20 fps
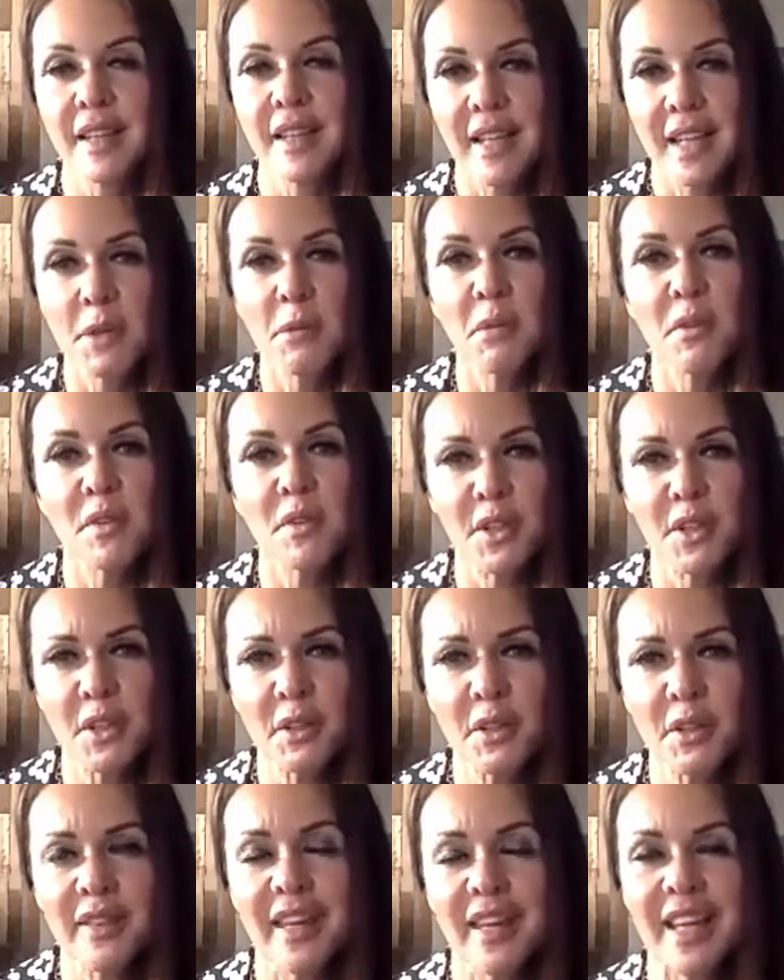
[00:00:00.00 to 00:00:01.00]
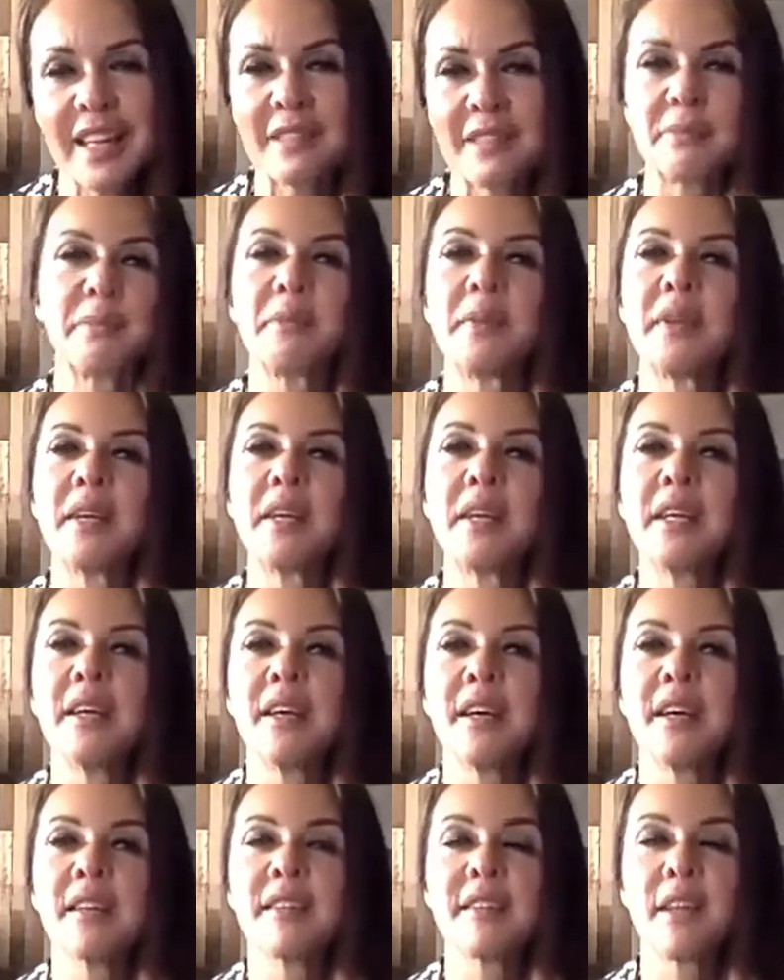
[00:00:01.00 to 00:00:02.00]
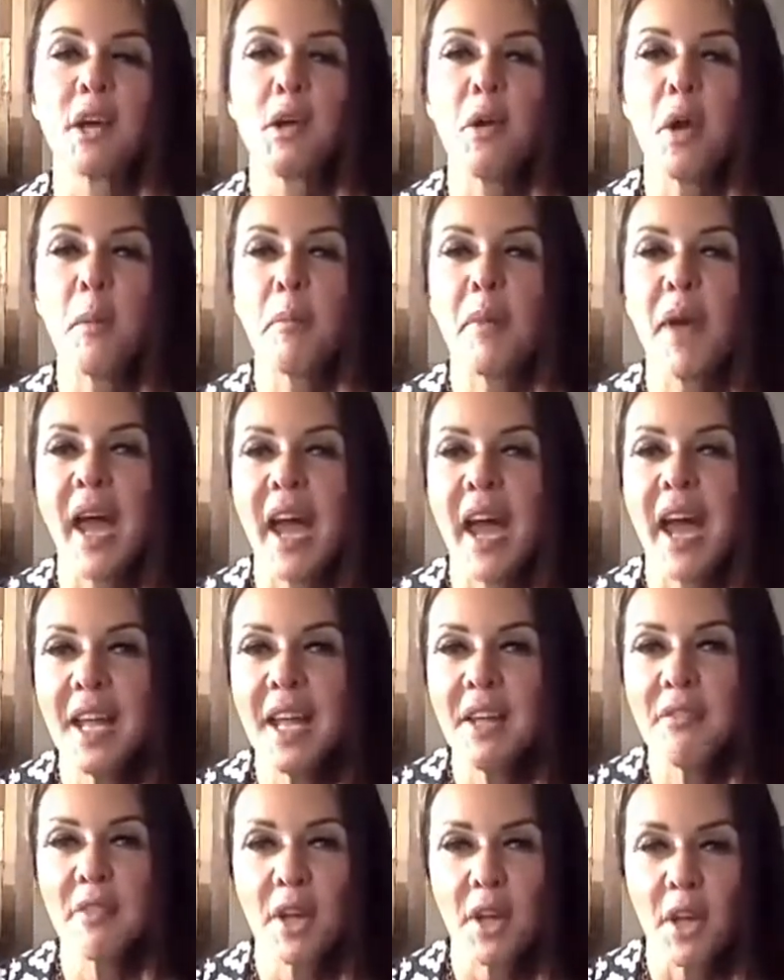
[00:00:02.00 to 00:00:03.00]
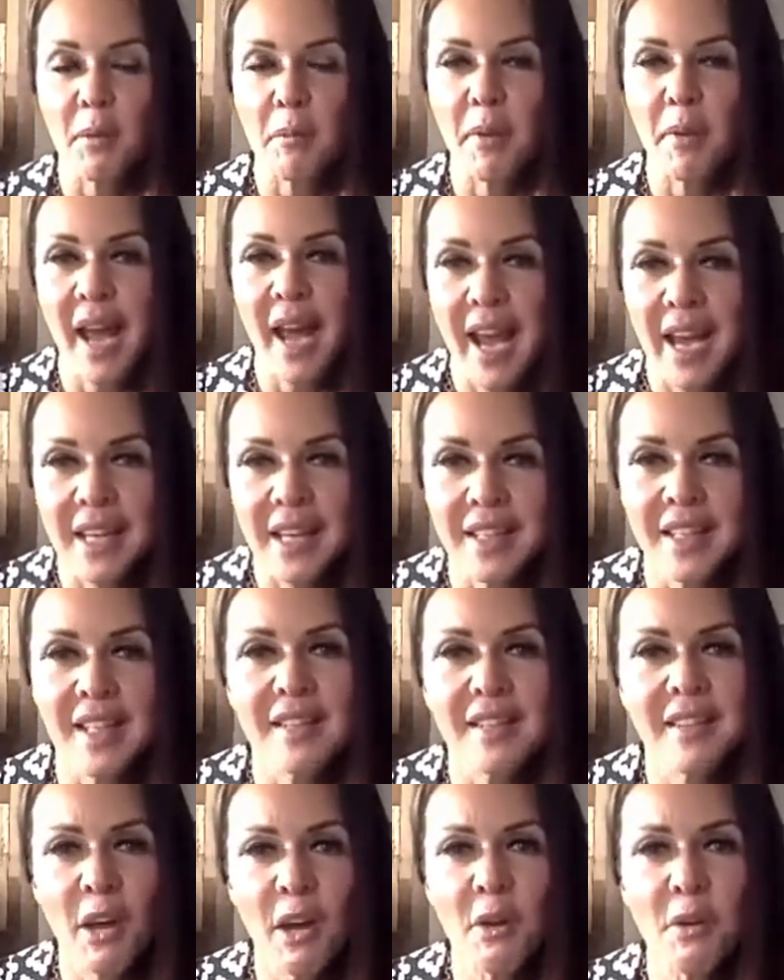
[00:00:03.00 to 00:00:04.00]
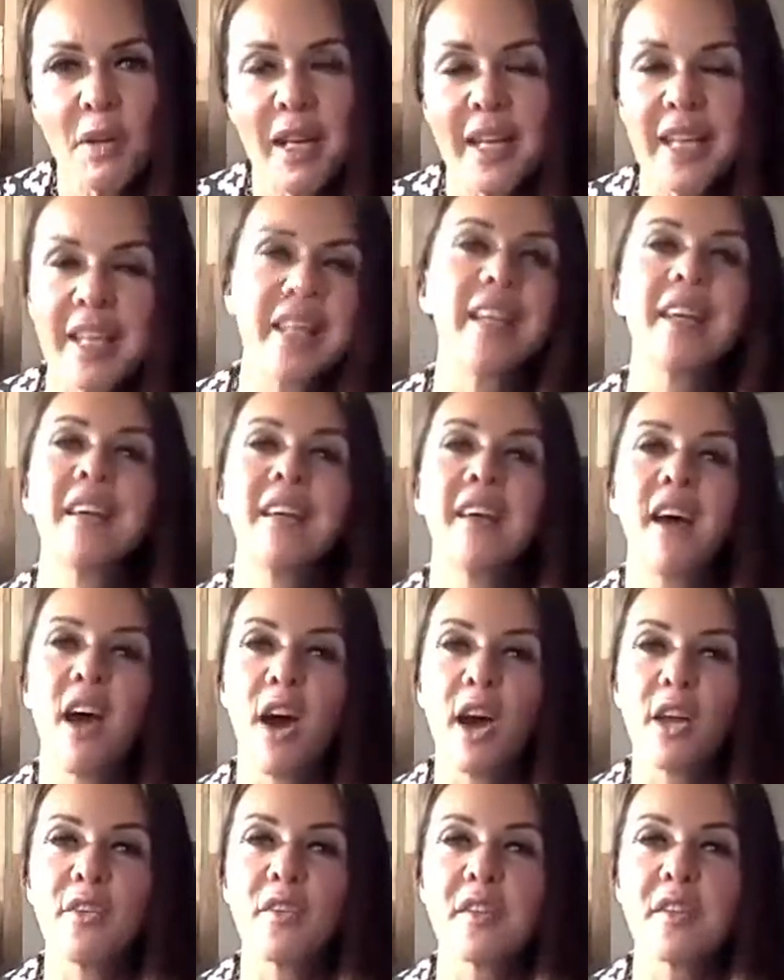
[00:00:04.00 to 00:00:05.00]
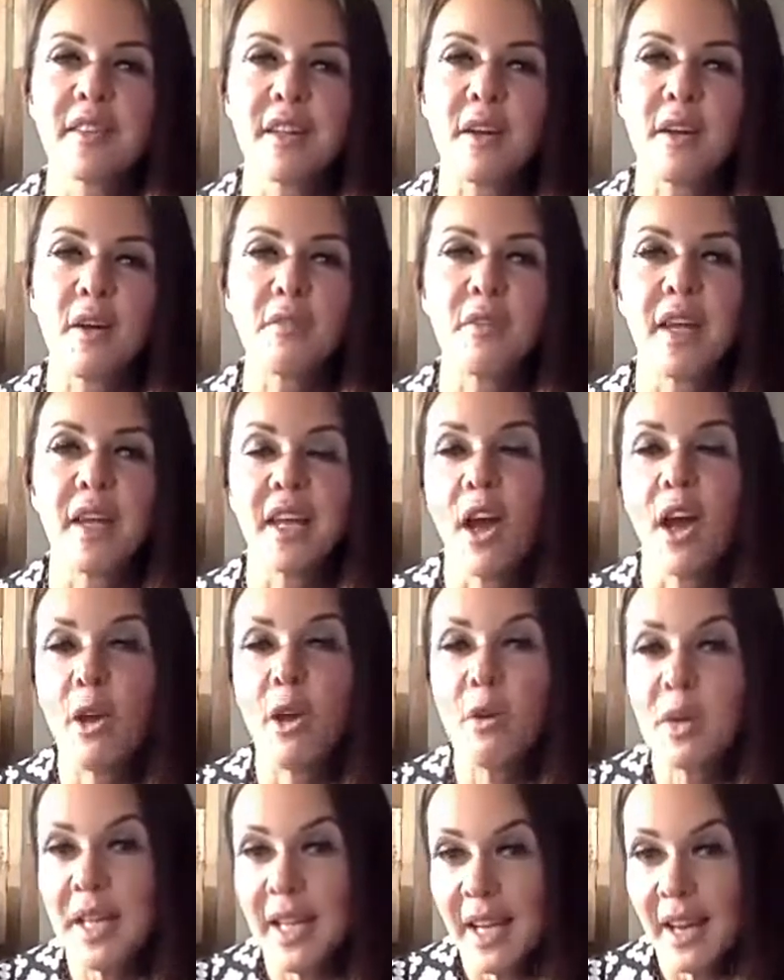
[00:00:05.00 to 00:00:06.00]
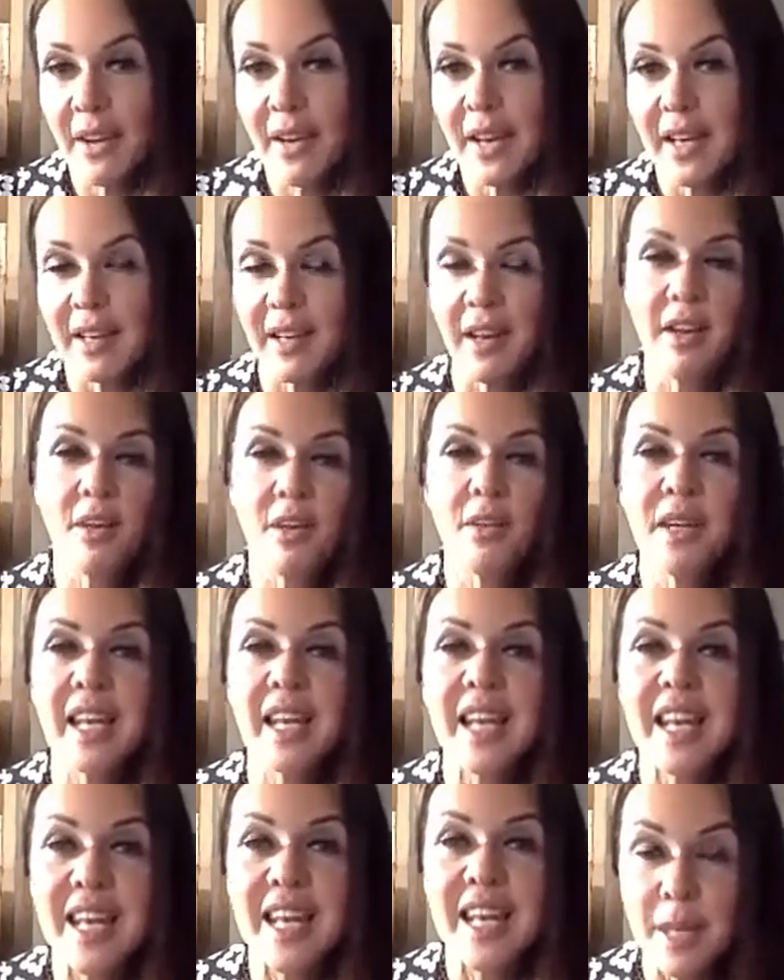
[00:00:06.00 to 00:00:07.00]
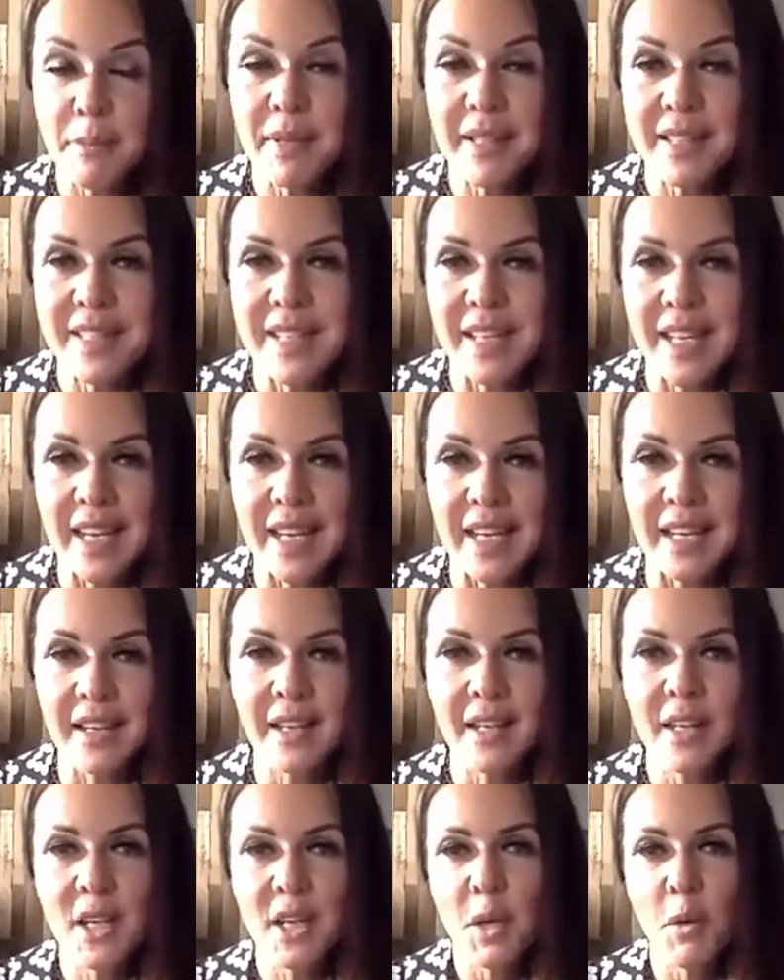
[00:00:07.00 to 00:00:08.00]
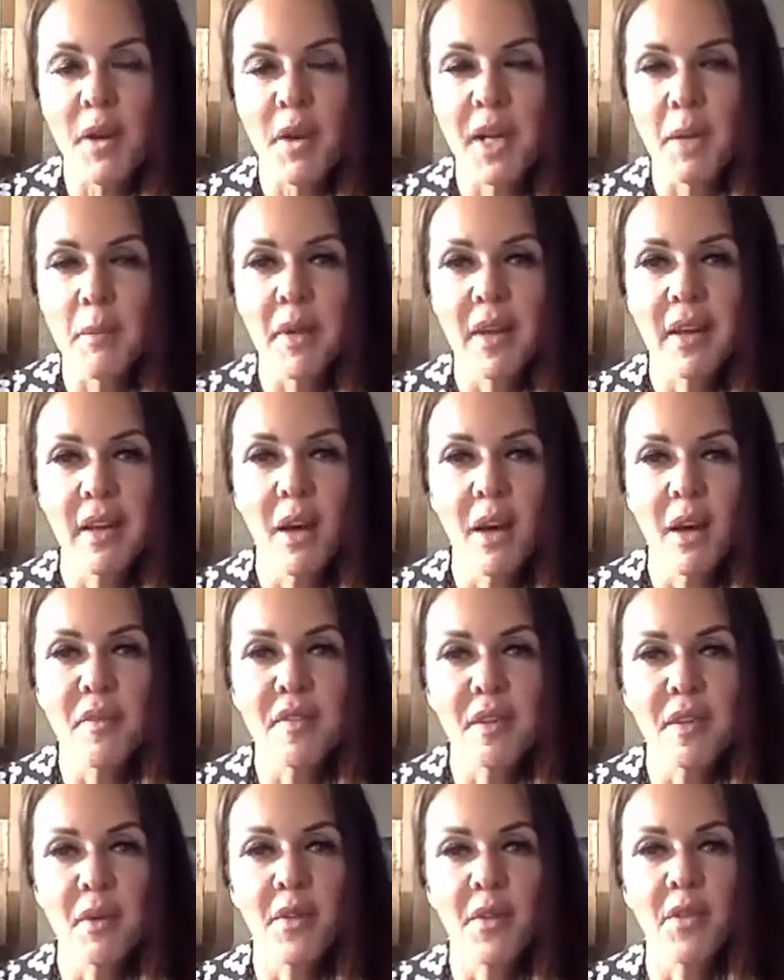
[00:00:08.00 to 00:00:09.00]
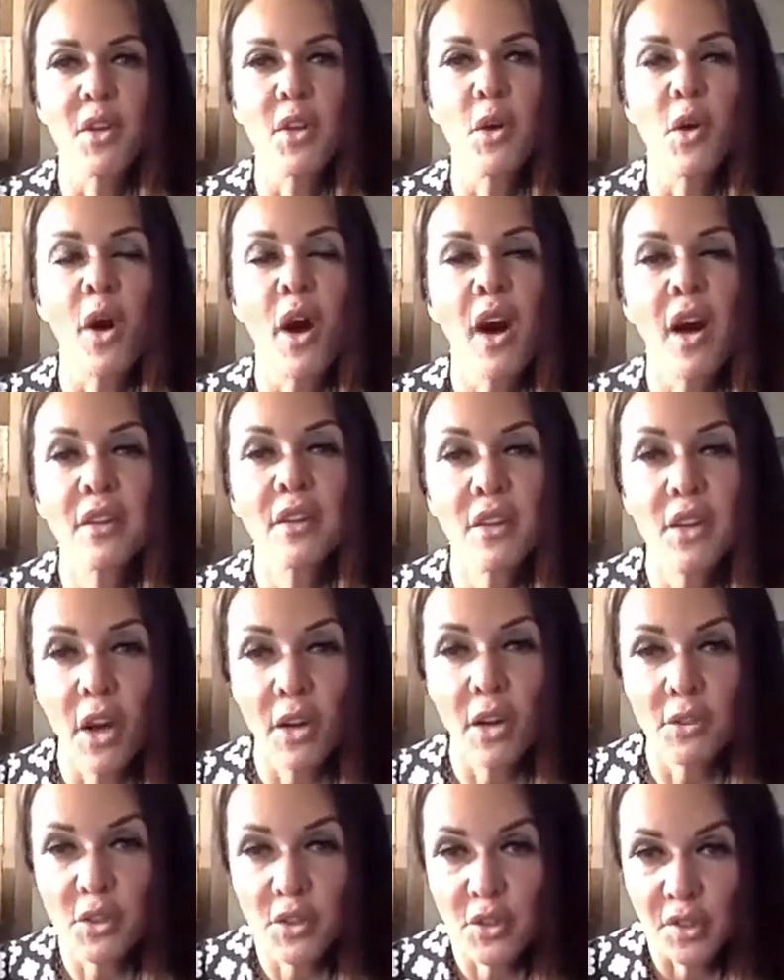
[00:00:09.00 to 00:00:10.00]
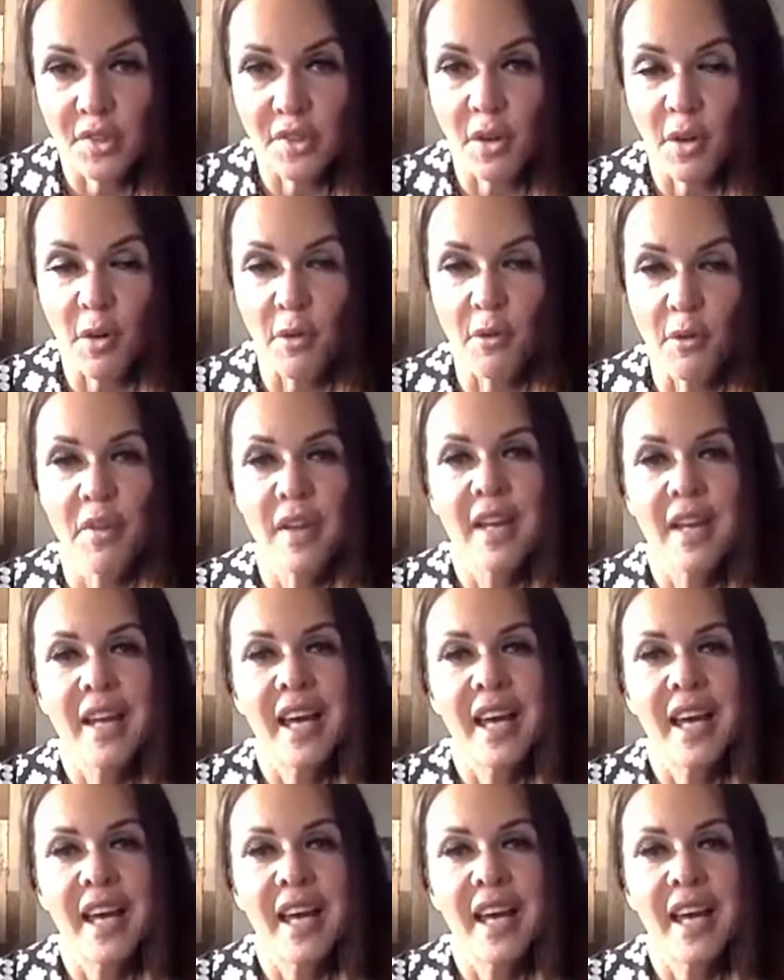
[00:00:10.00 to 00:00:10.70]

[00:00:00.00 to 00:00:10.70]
It was a good thing. So a behavior, a pattern is only unserving, only limiting when it becomes something that you're unconscious of,